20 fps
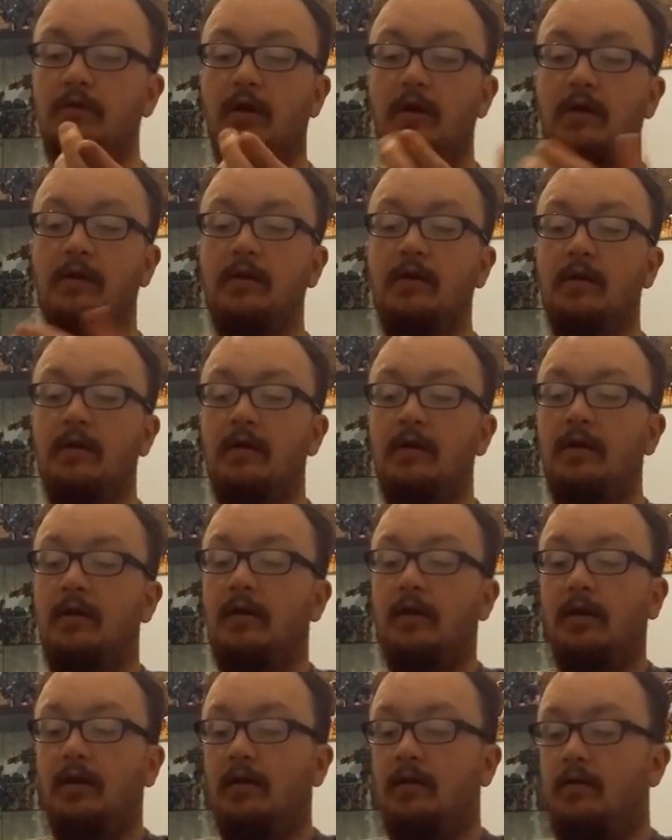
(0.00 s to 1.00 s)
Now,
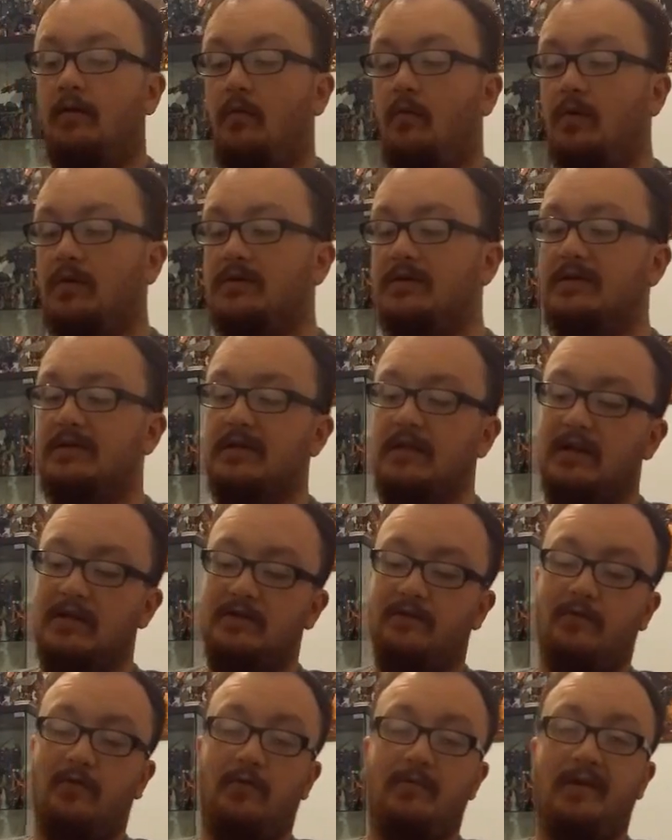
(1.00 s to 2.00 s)
once he's in
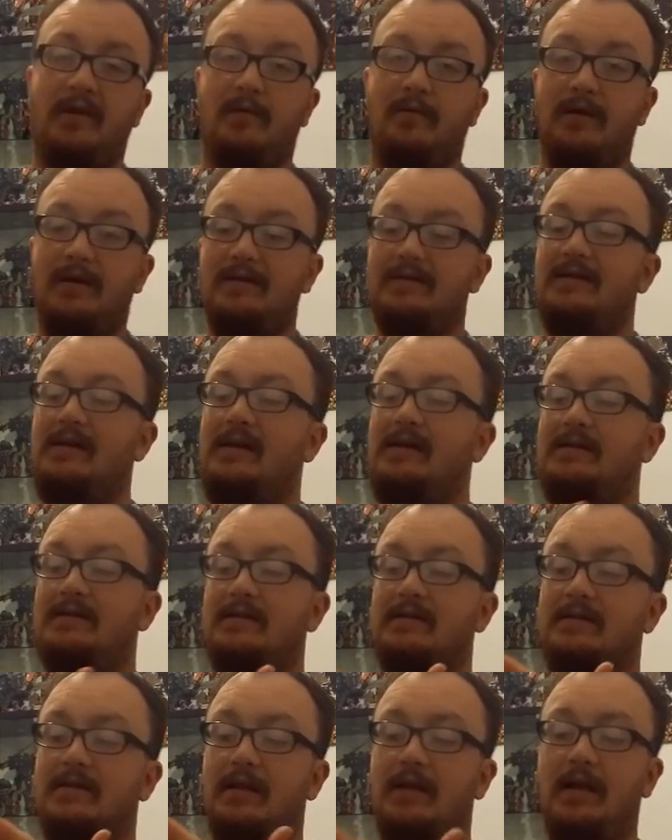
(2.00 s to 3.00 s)
this form anyway, it's
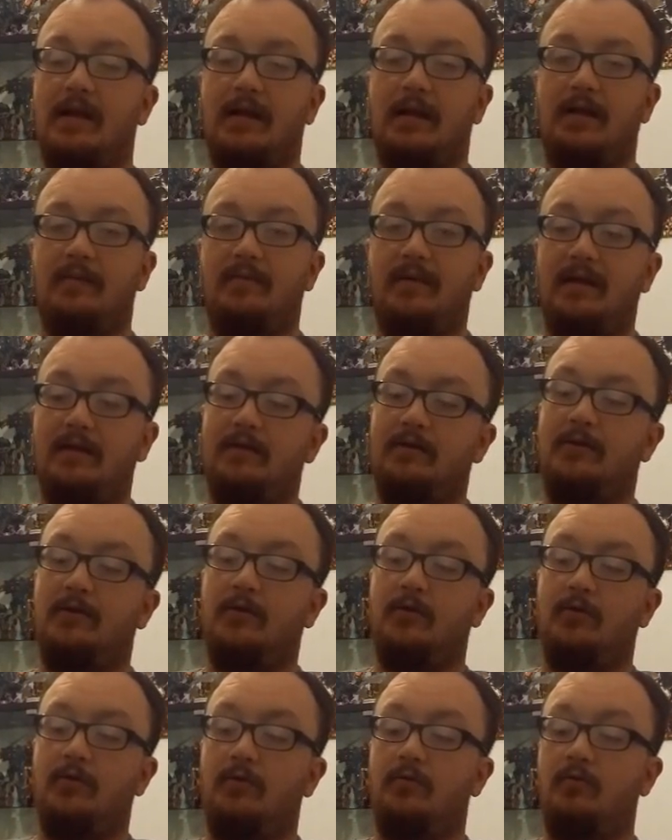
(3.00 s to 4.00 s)
easiest to get him
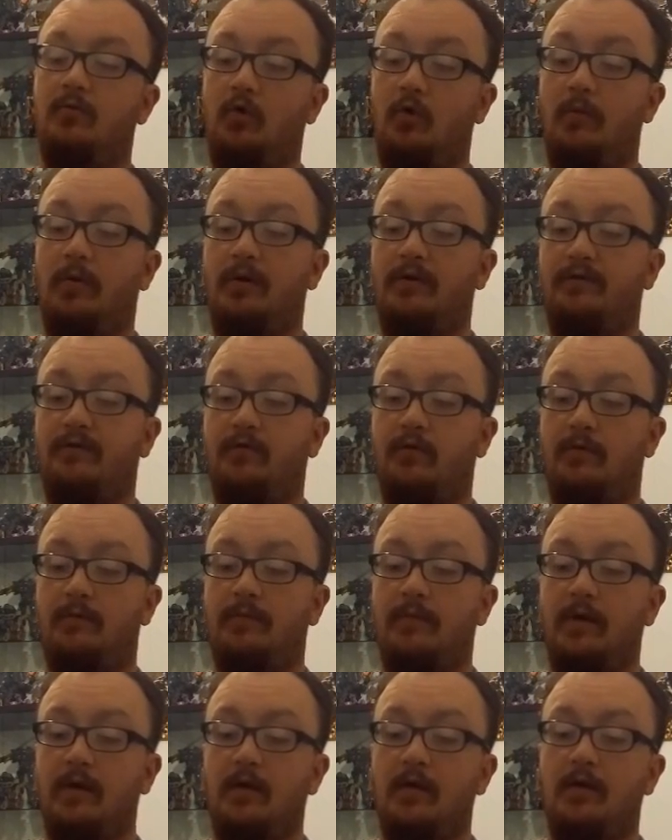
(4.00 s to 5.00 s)
into robot
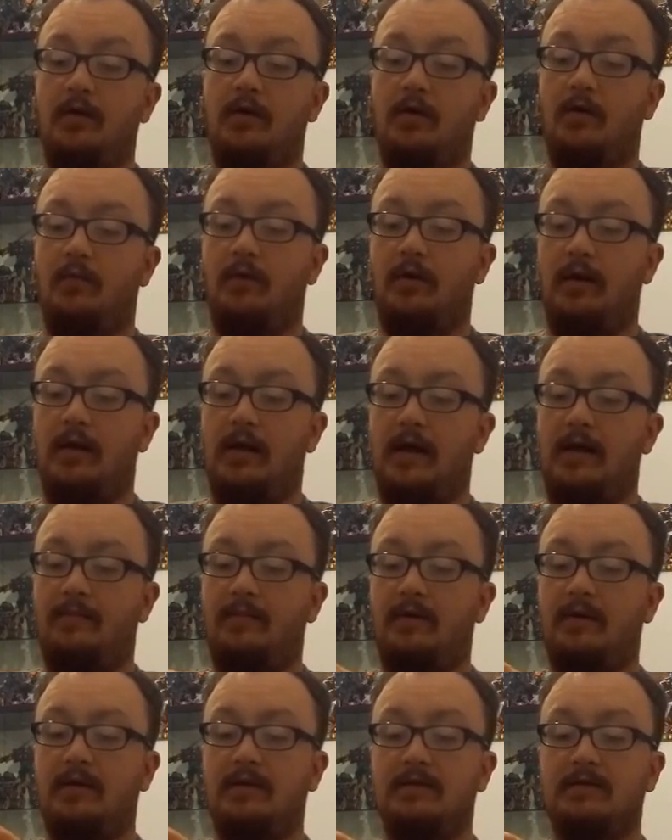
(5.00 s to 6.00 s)
form. Now what'll
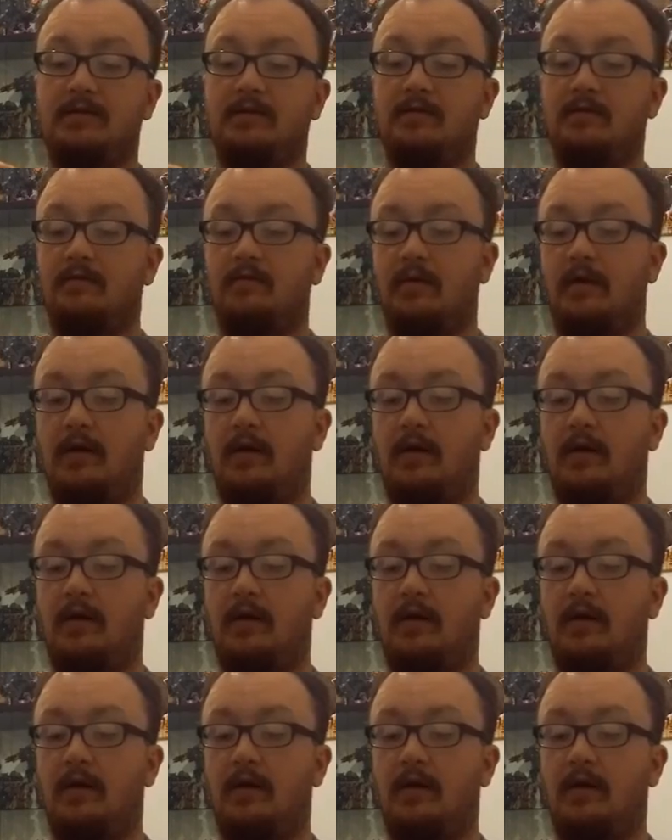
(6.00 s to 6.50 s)
happen is,